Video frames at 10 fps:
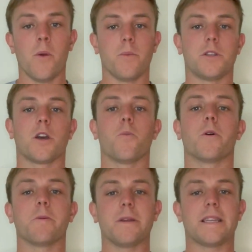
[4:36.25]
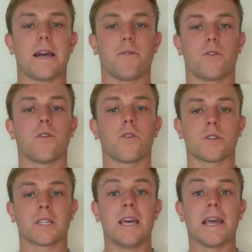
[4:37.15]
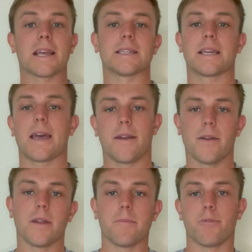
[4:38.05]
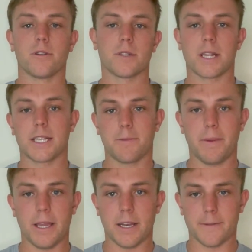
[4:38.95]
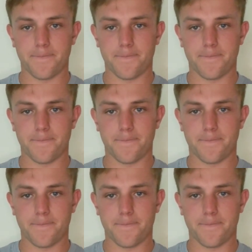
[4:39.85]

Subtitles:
We don't want to be down course because, again, it brings us that speed.